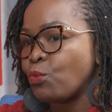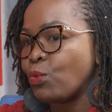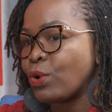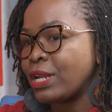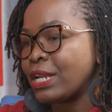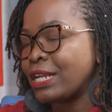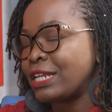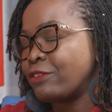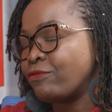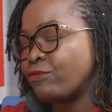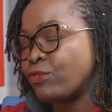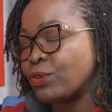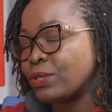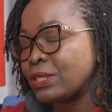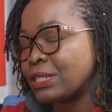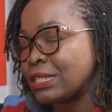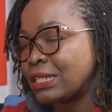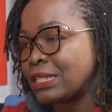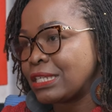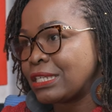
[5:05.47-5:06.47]
what a
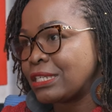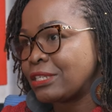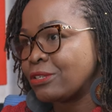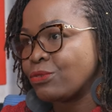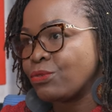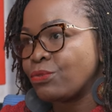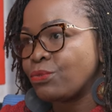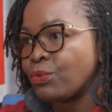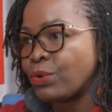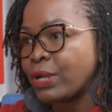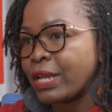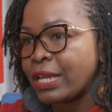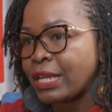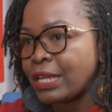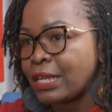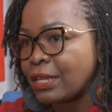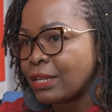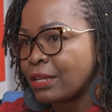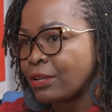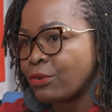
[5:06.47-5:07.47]
divorce is or
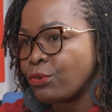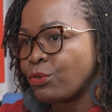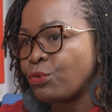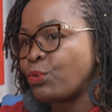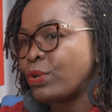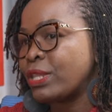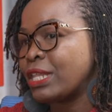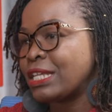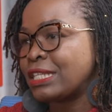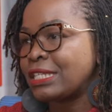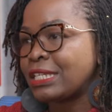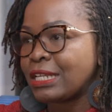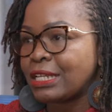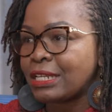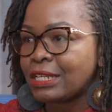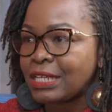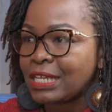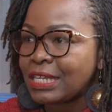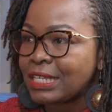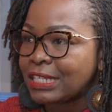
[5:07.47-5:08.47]
why or whether it's
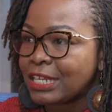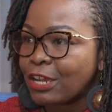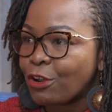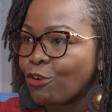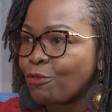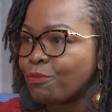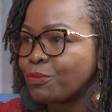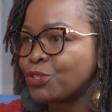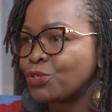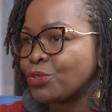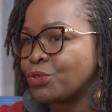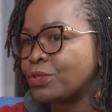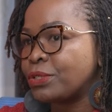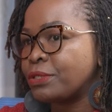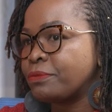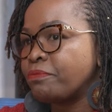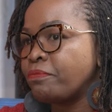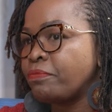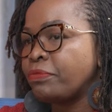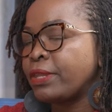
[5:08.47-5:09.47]
an easier
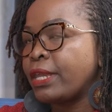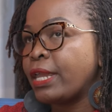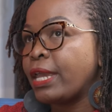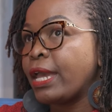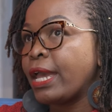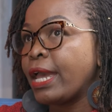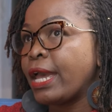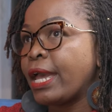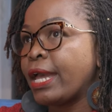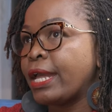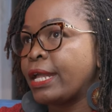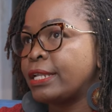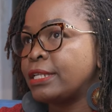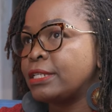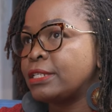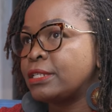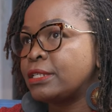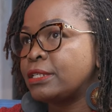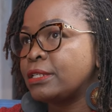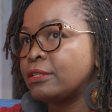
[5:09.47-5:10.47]
option
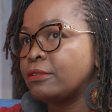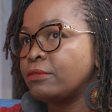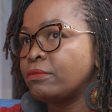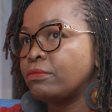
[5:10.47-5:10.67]
and